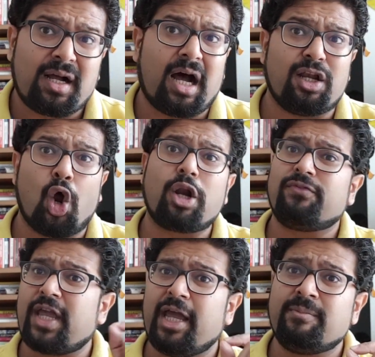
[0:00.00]
A lot
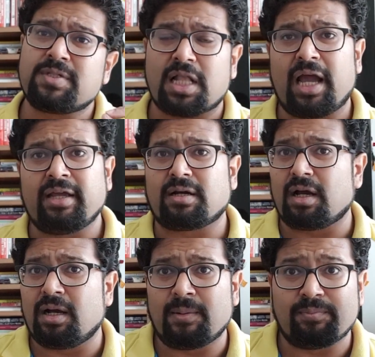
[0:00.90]
of games like
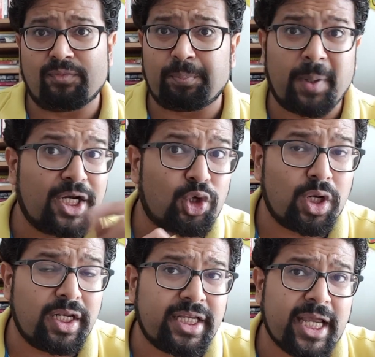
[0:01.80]
um,
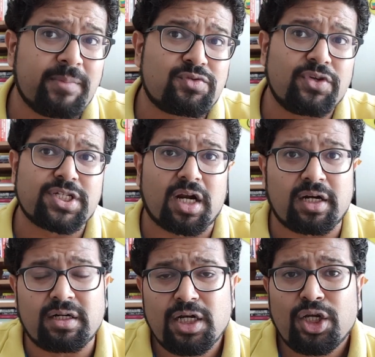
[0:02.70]
particularly games which
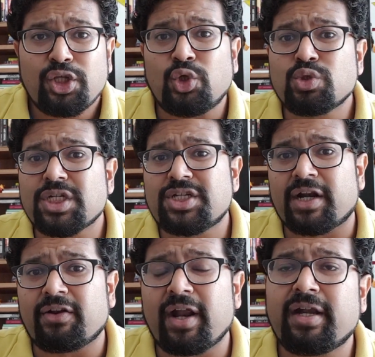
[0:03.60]
are user
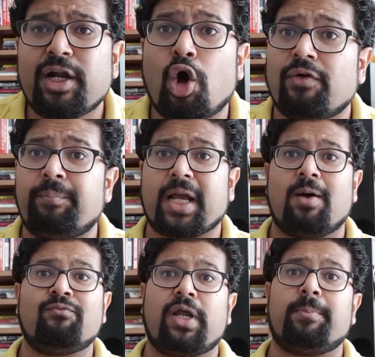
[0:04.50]
generated or
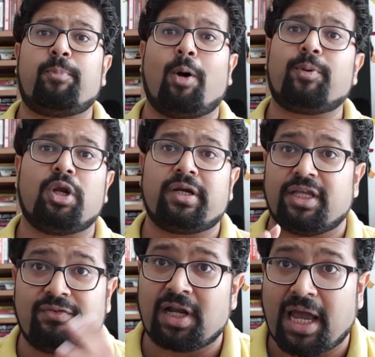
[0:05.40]
become very popular
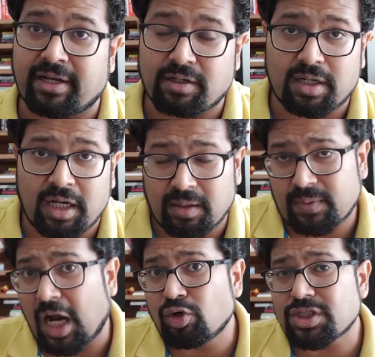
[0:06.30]
even like uh,
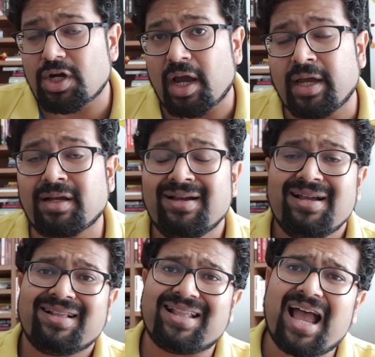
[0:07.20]
counter strike
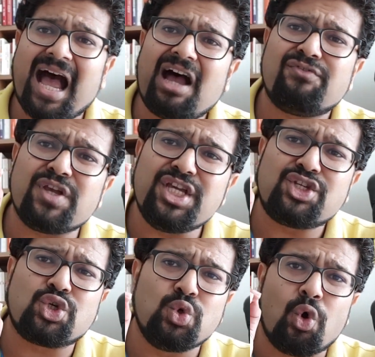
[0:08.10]
they have
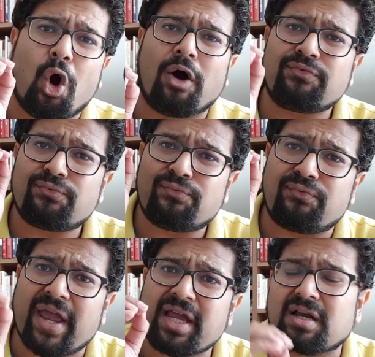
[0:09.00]
issue of
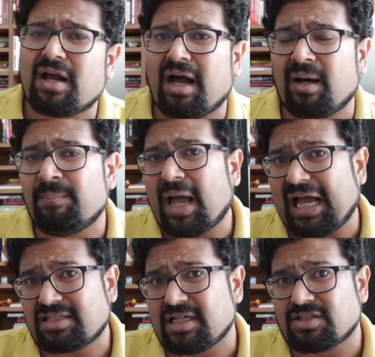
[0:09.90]
fake um,
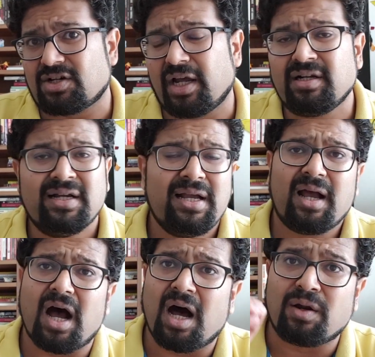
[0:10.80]
assets right
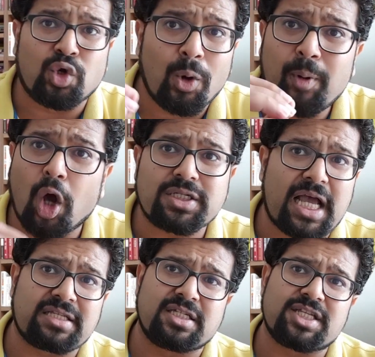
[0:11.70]
uh, roblox
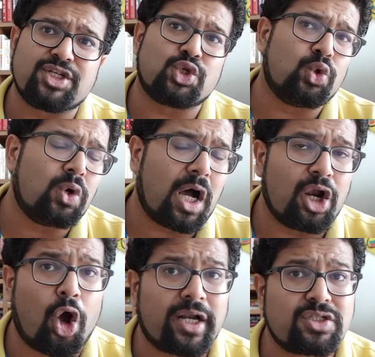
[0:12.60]
has this issue a
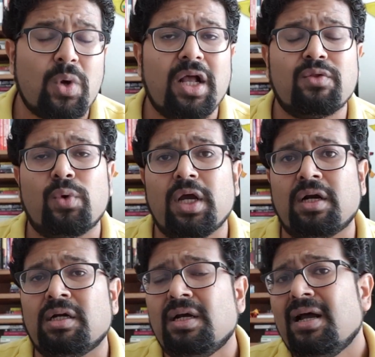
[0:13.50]
lot as well
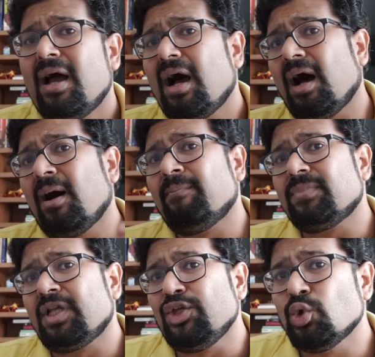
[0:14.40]
where um,
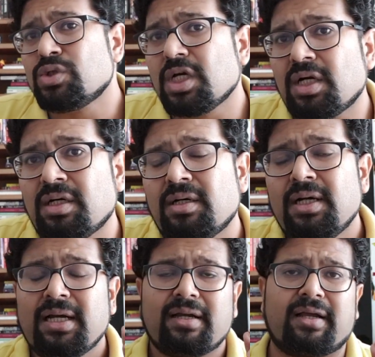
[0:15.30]
the user
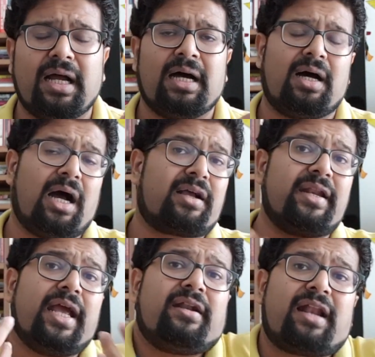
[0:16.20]
uh, a
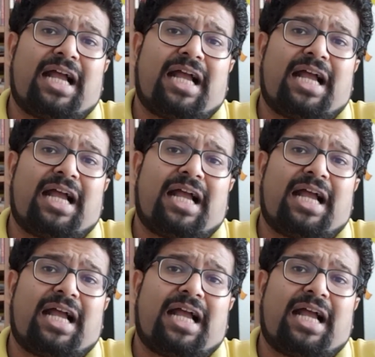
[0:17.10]
creator